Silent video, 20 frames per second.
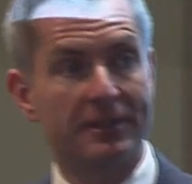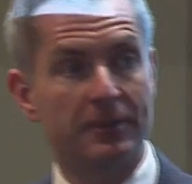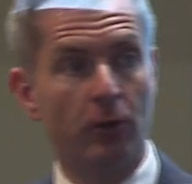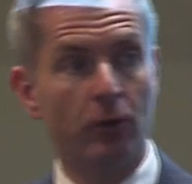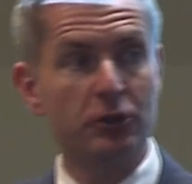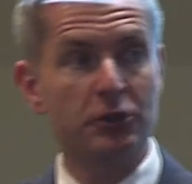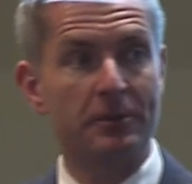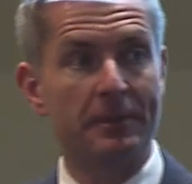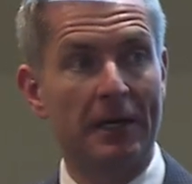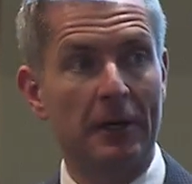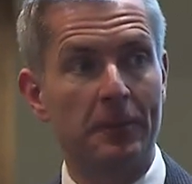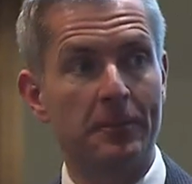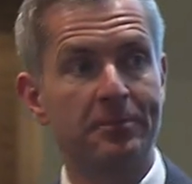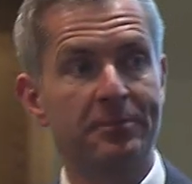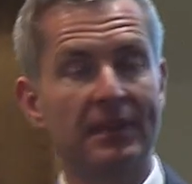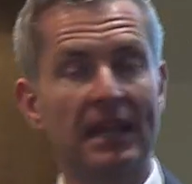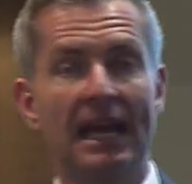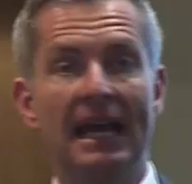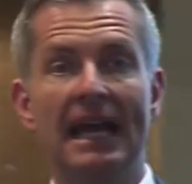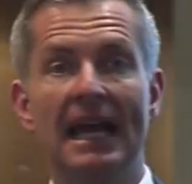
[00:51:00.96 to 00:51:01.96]
I told you about.
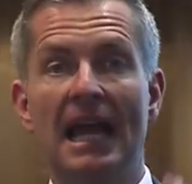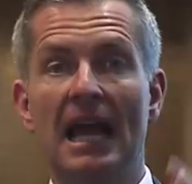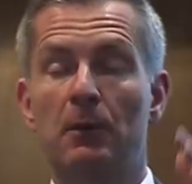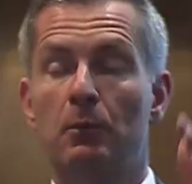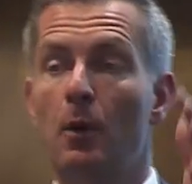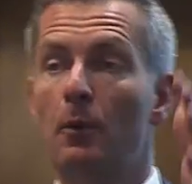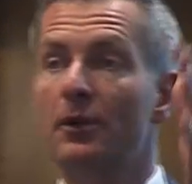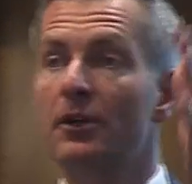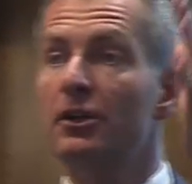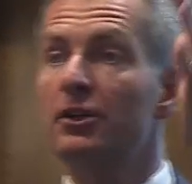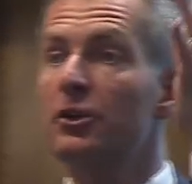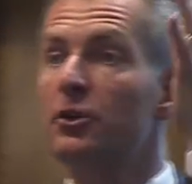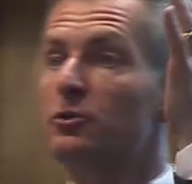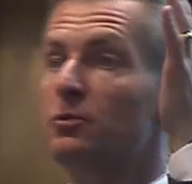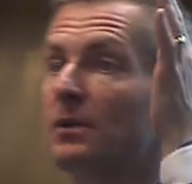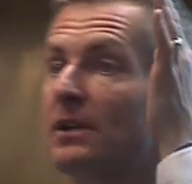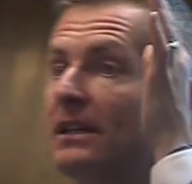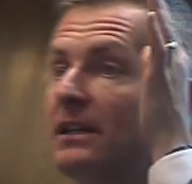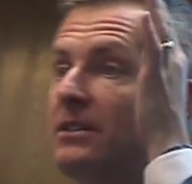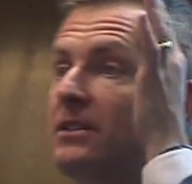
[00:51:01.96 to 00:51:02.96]
And what we're going to do is
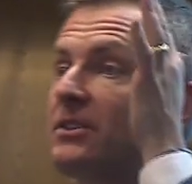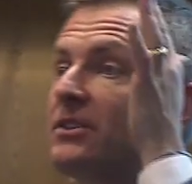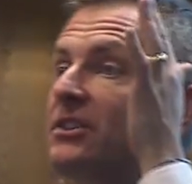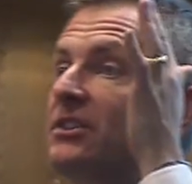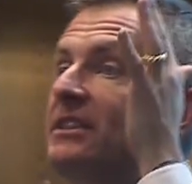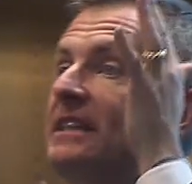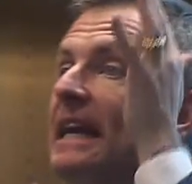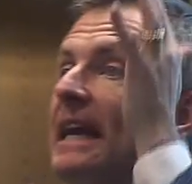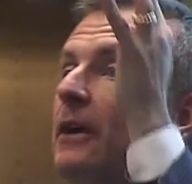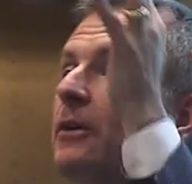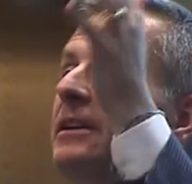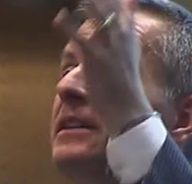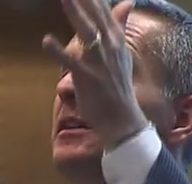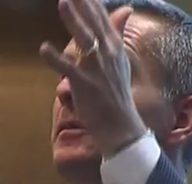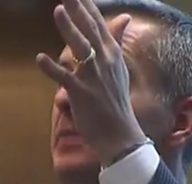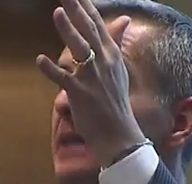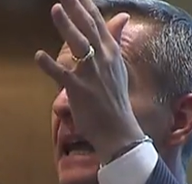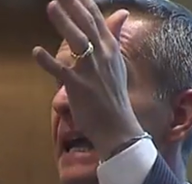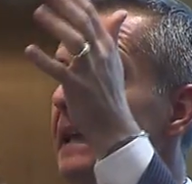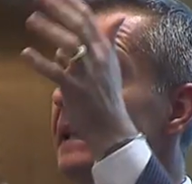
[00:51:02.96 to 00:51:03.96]
we're going to just stare at the
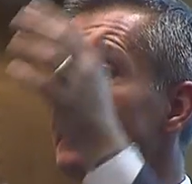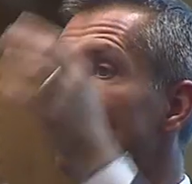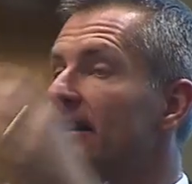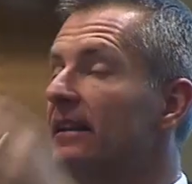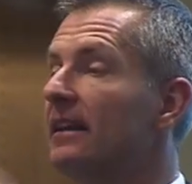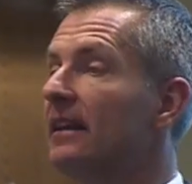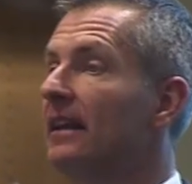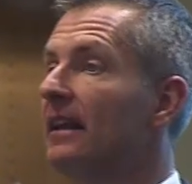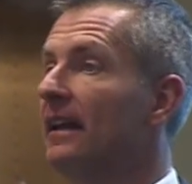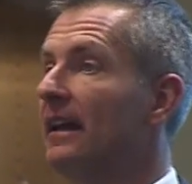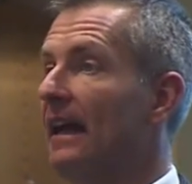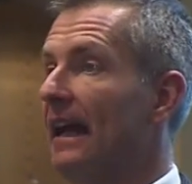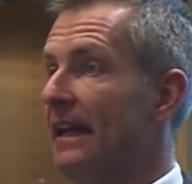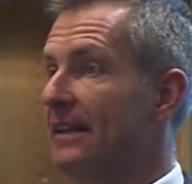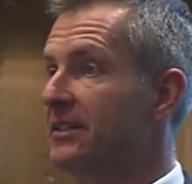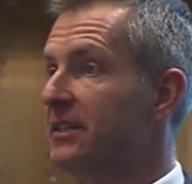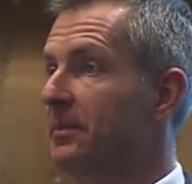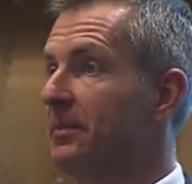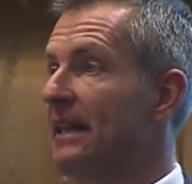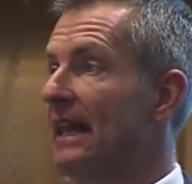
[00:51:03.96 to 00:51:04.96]
planet
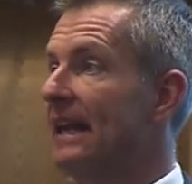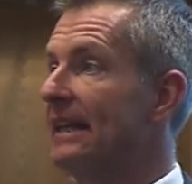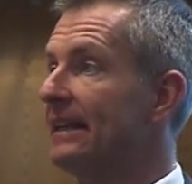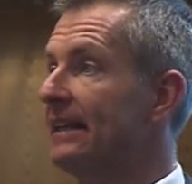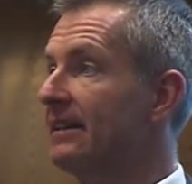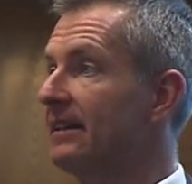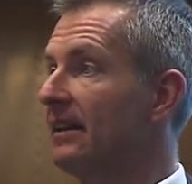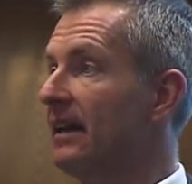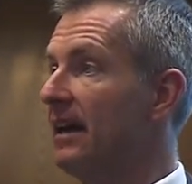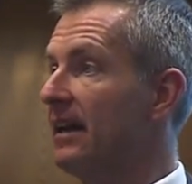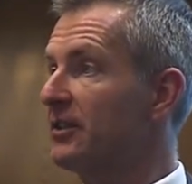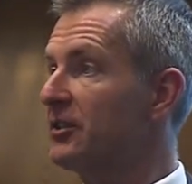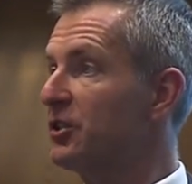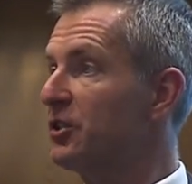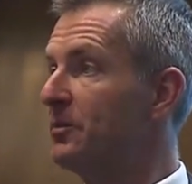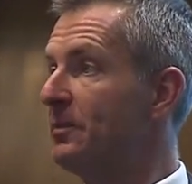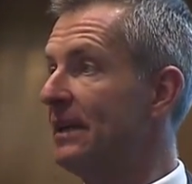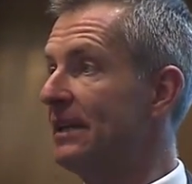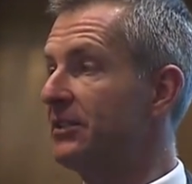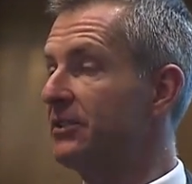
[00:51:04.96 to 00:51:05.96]
as the planet uh,
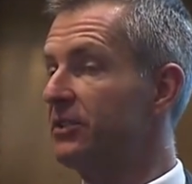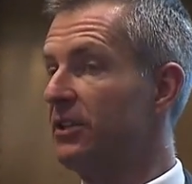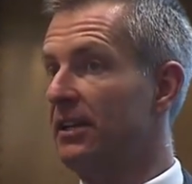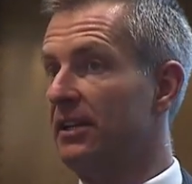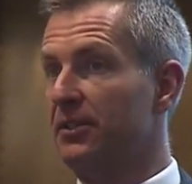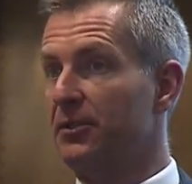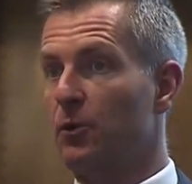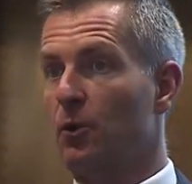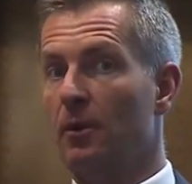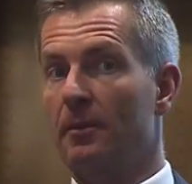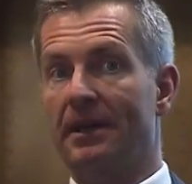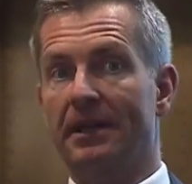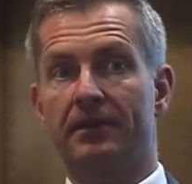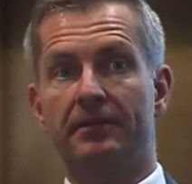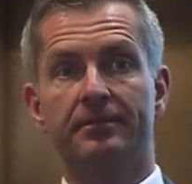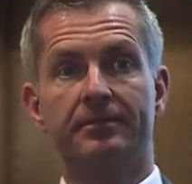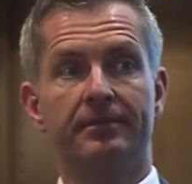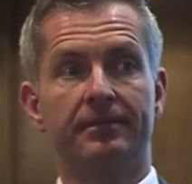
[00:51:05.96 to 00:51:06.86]
spins on its orbit